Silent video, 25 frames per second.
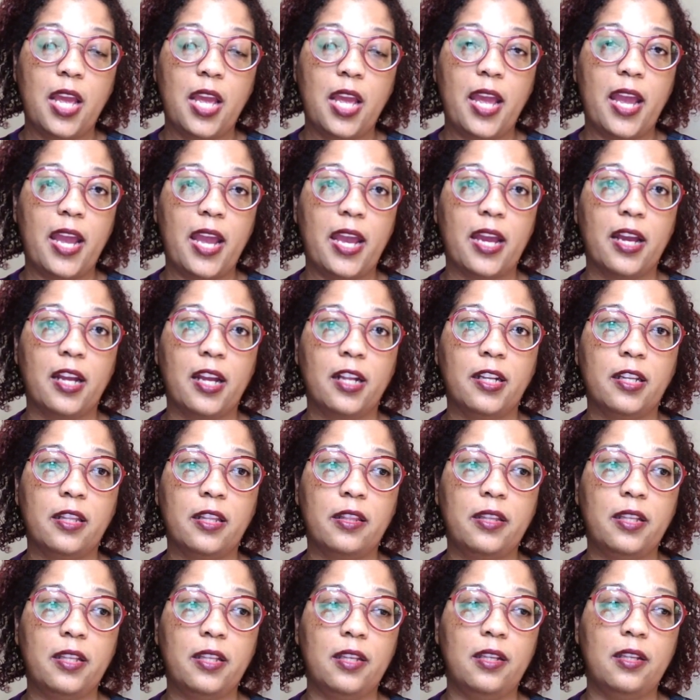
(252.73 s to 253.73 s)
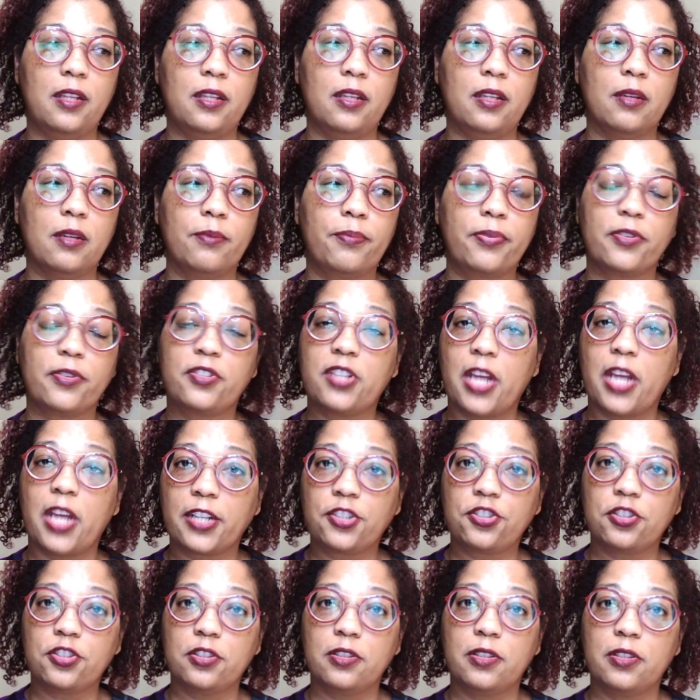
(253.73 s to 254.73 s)
and the
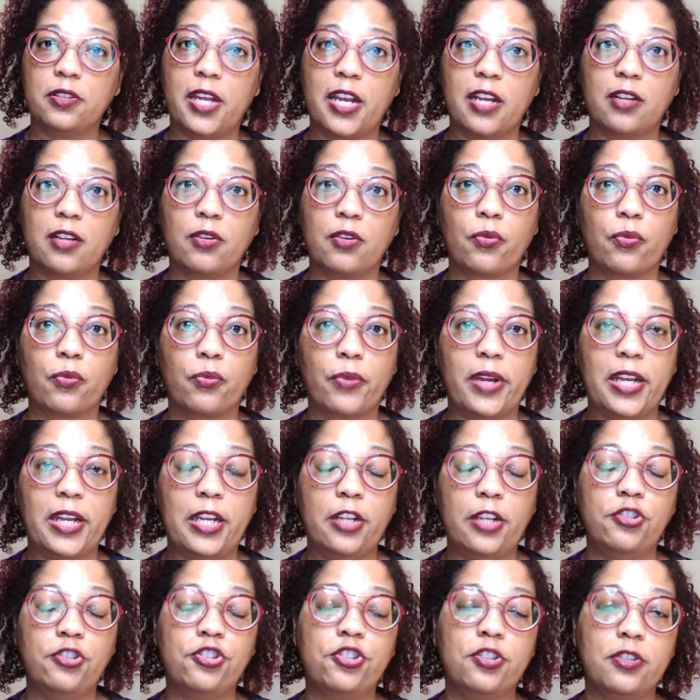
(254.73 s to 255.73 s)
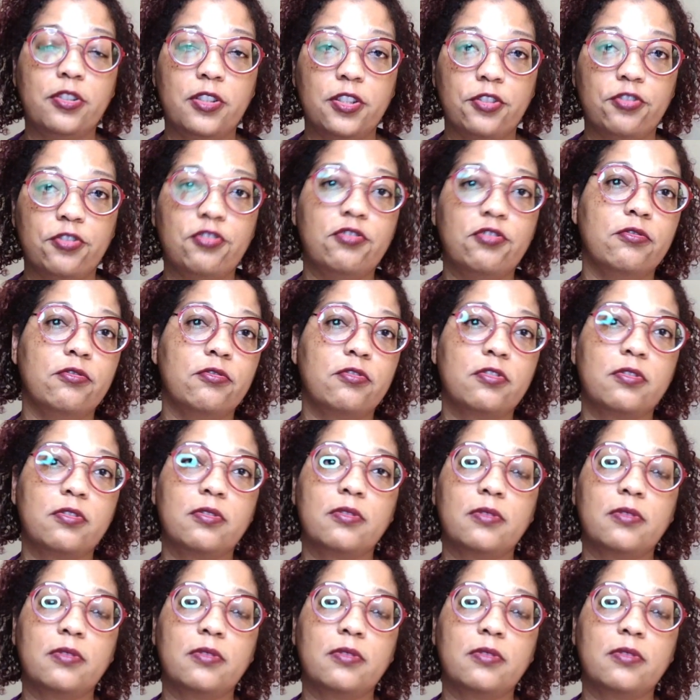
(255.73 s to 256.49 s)
protection and rage issues.